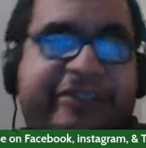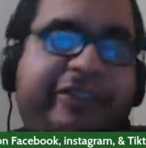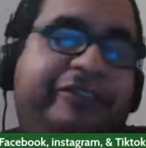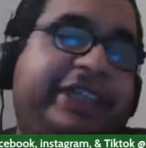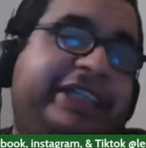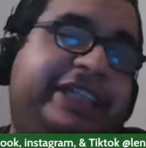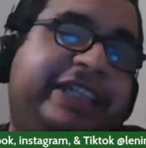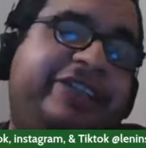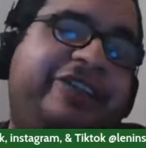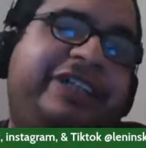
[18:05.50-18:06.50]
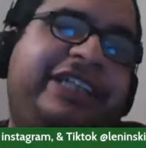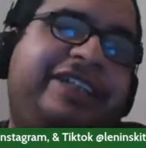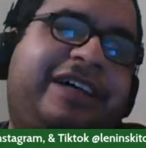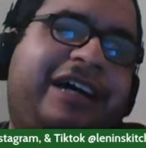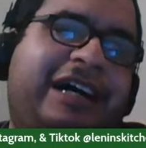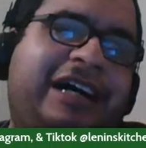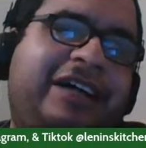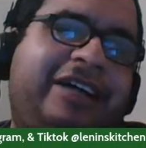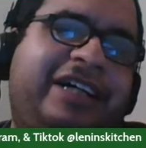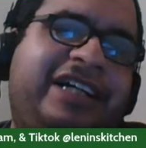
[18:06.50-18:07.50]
going to be donated.